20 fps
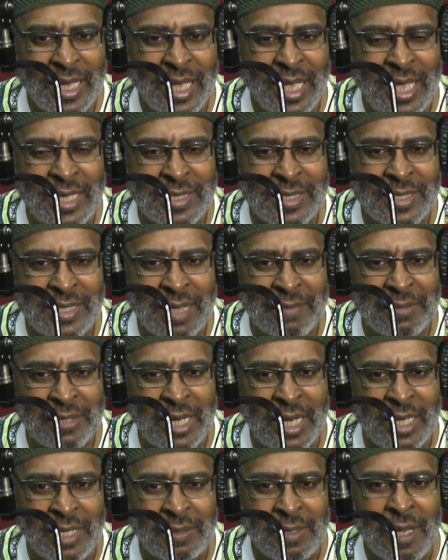
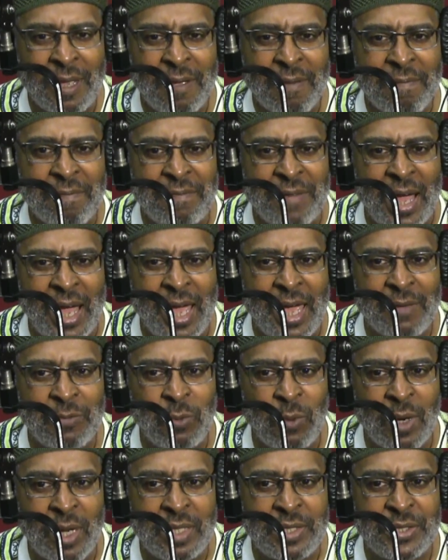878
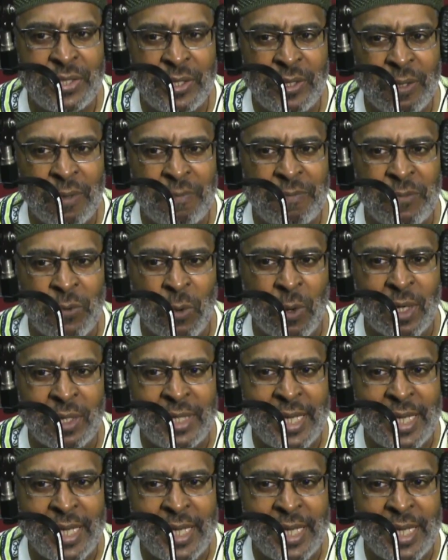5104.